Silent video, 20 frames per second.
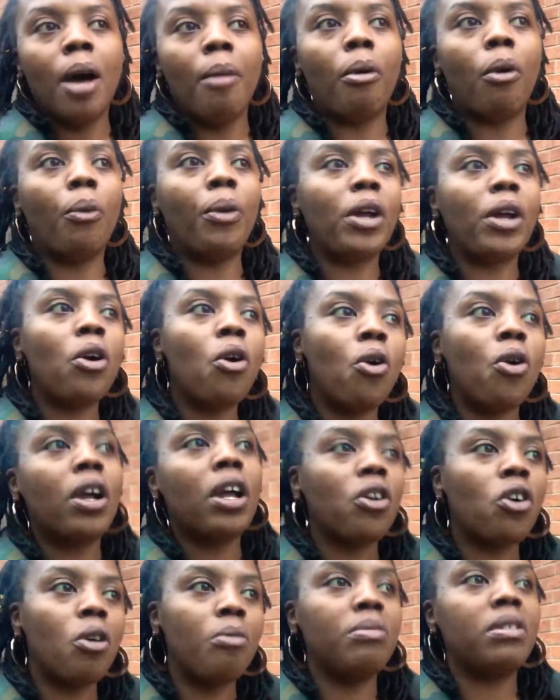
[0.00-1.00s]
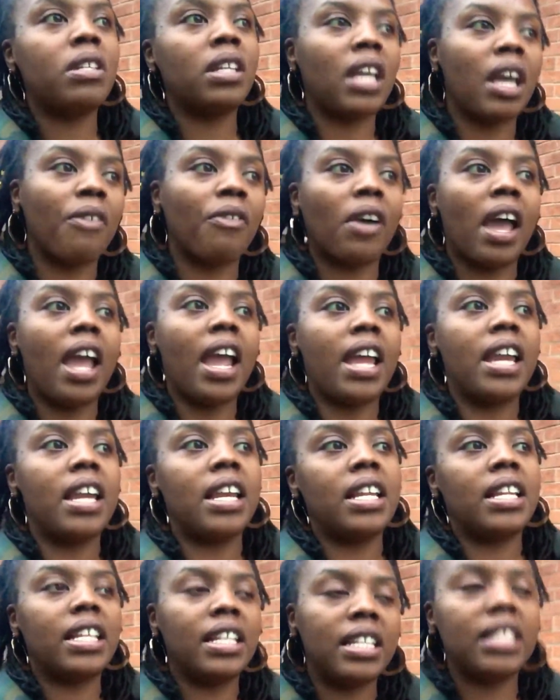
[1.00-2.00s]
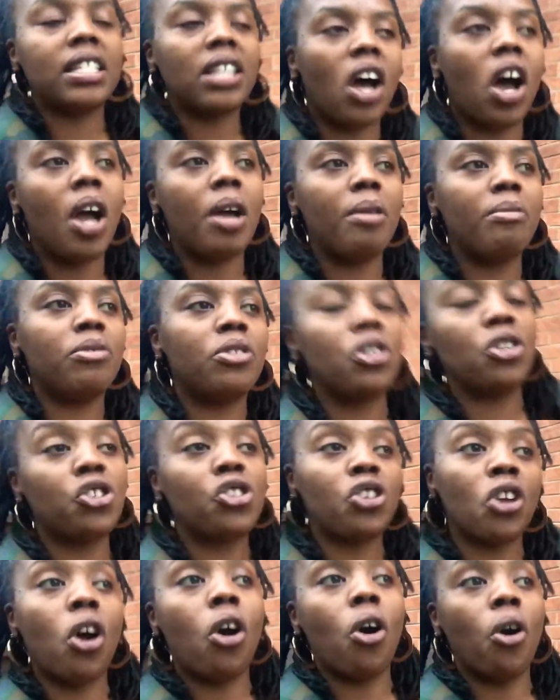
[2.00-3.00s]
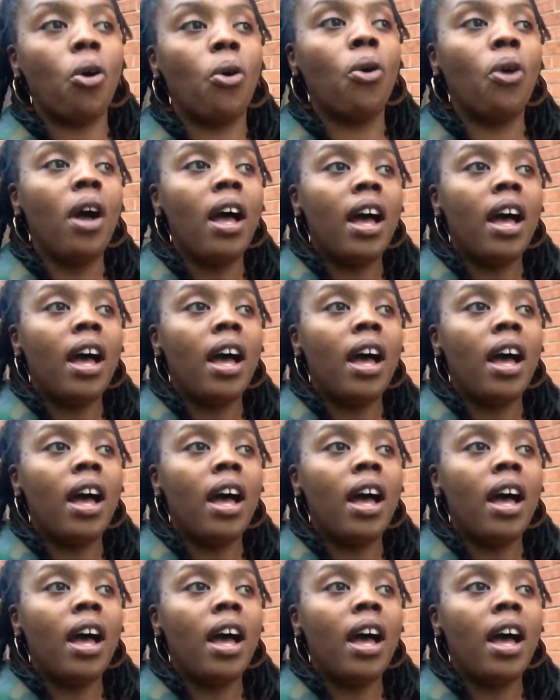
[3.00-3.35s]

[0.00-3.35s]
but we all can come together in these times to show